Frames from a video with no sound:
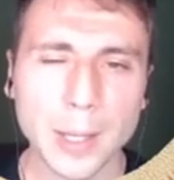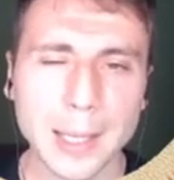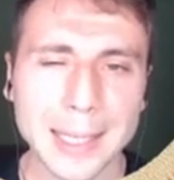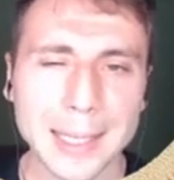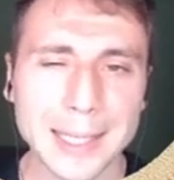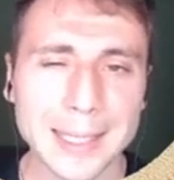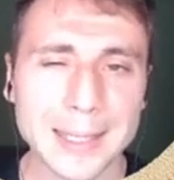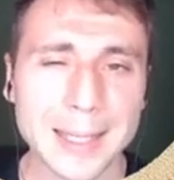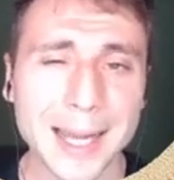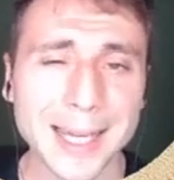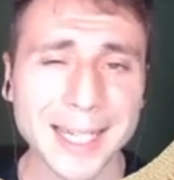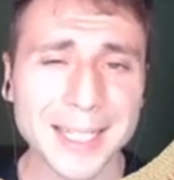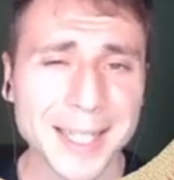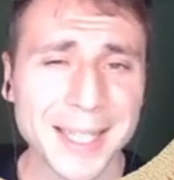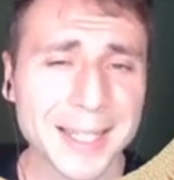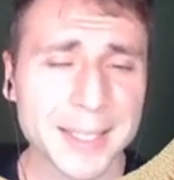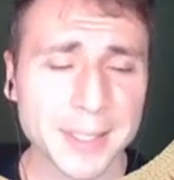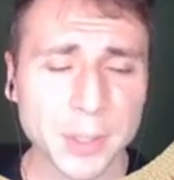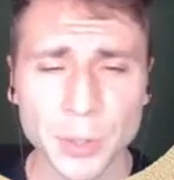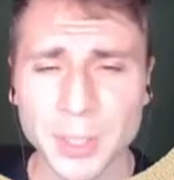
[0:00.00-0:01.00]
and I can
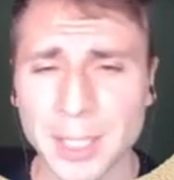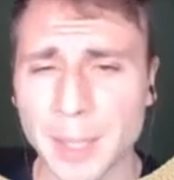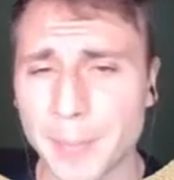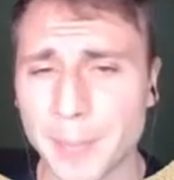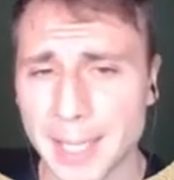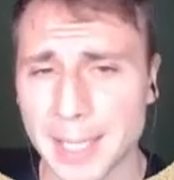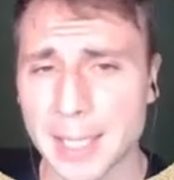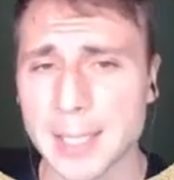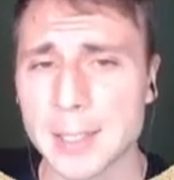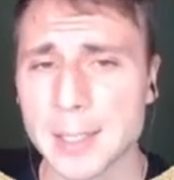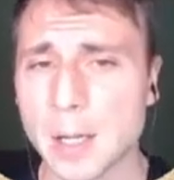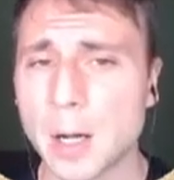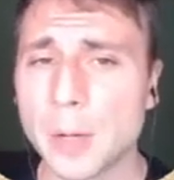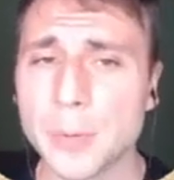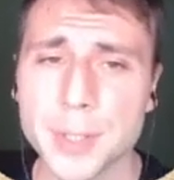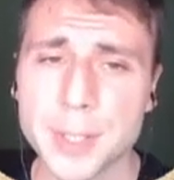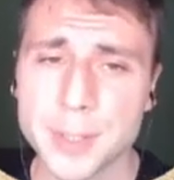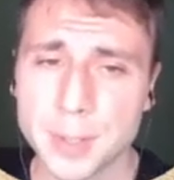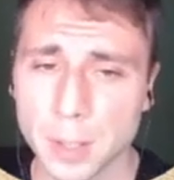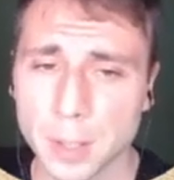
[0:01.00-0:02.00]
execute commands on
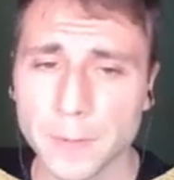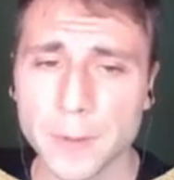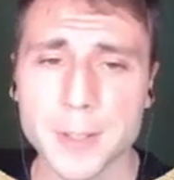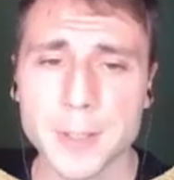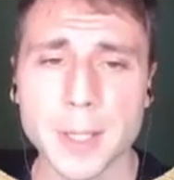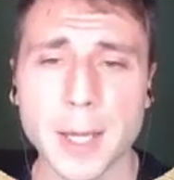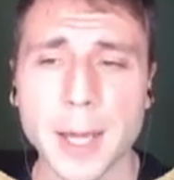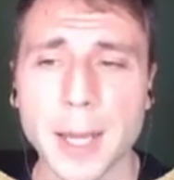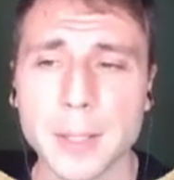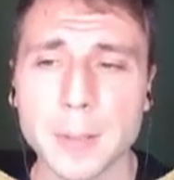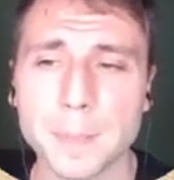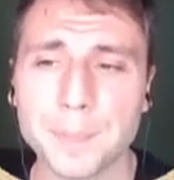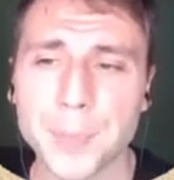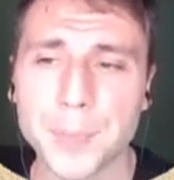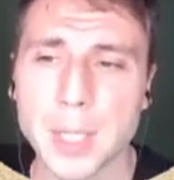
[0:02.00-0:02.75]
the server side.